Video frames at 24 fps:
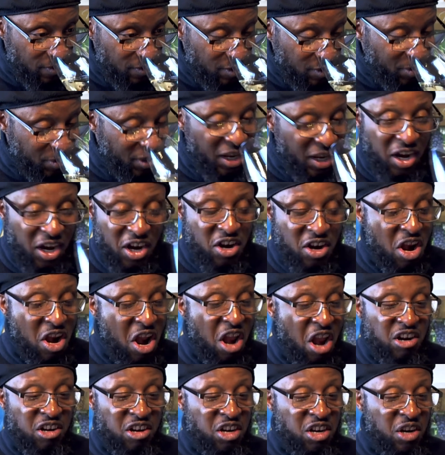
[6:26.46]
But here,
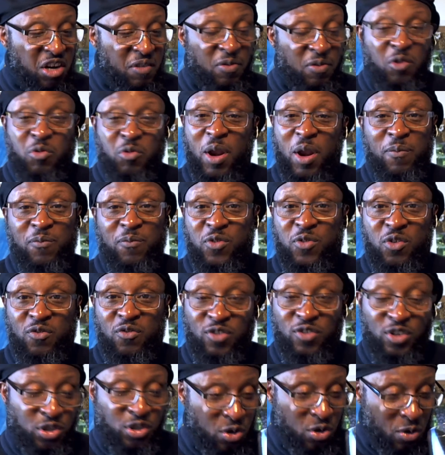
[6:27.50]
grapefruit
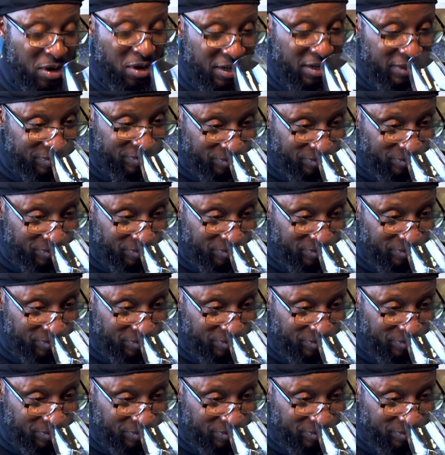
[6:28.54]
for sure.